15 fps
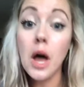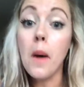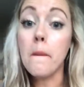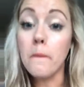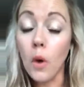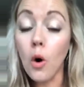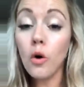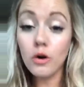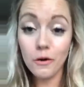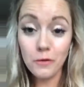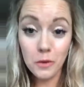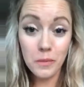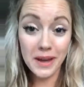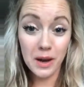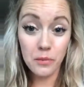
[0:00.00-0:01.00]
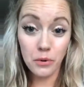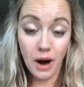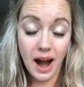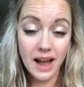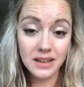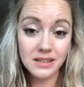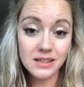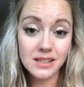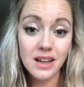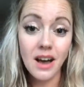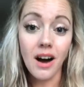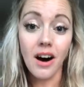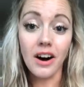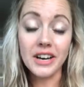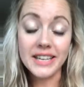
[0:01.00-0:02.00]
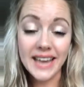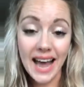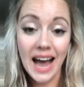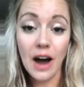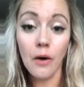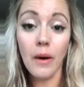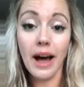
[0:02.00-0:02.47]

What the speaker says: more of the bigger brands are now